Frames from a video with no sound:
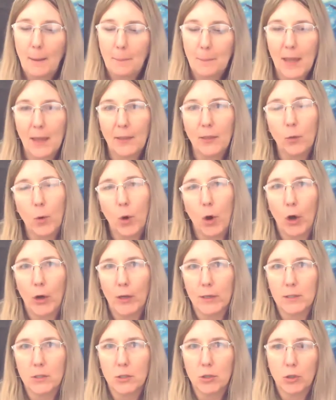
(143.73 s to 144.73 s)

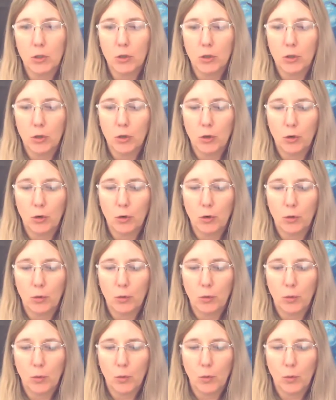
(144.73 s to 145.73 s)
Otherwise,
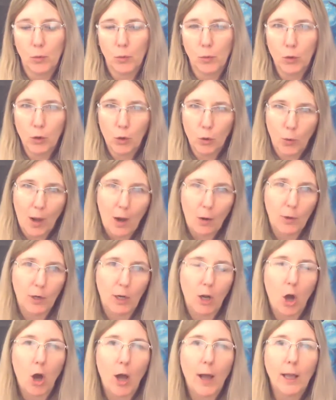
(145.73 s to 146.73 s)
you are
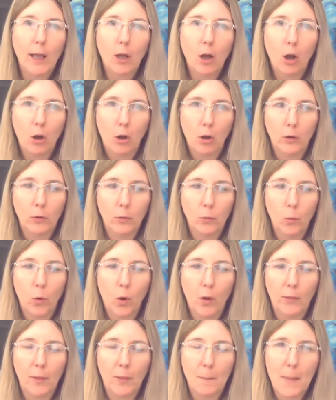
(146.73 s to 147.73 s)
relying on
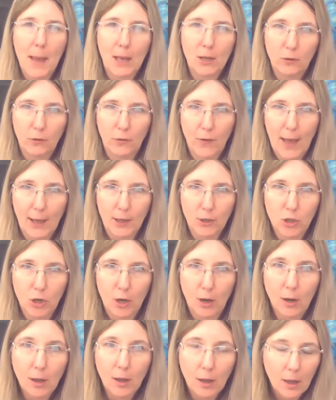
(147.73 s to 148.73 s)
what the
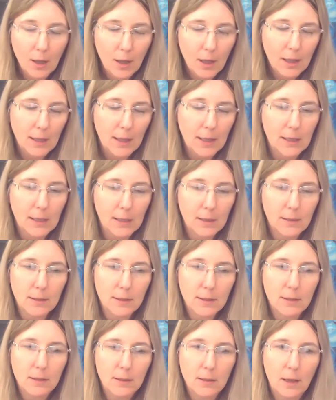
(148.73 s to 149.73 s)
manufacturer
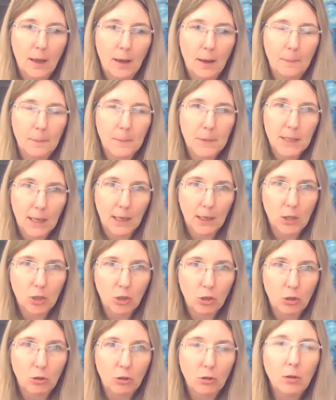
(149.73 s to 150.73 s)
is telling
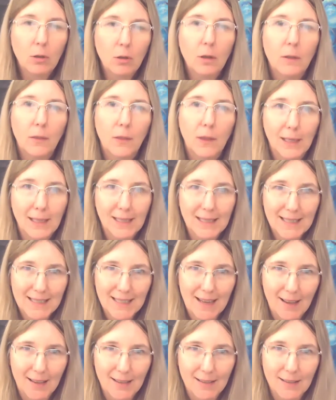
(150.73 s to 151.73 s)
you that it
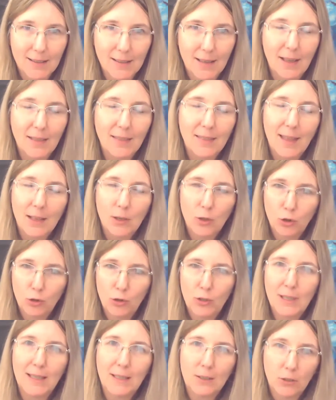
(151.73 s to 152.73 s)
does, and then you
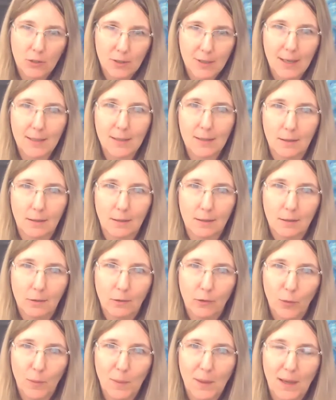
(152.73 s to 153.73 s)
need to test it
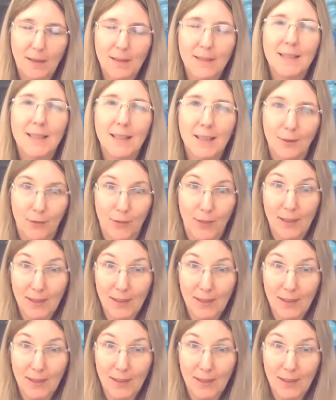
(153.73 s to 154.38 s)
from there and see if